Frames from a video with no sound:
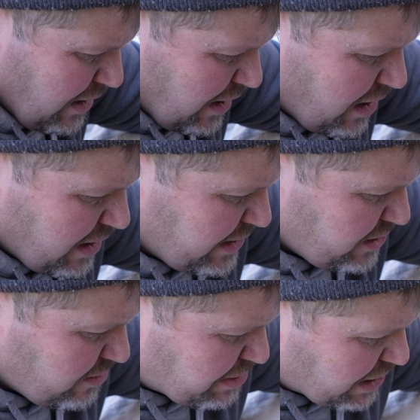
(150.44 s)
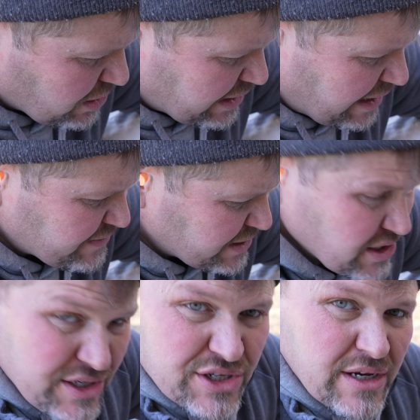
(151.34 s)
alright, you barely have to
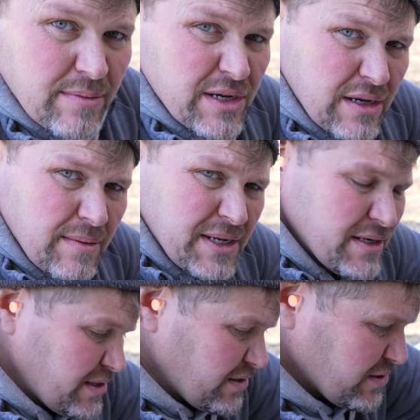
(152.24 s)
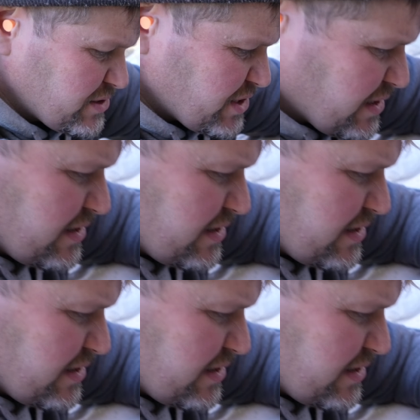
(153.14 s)
touch it. Come on in here. Check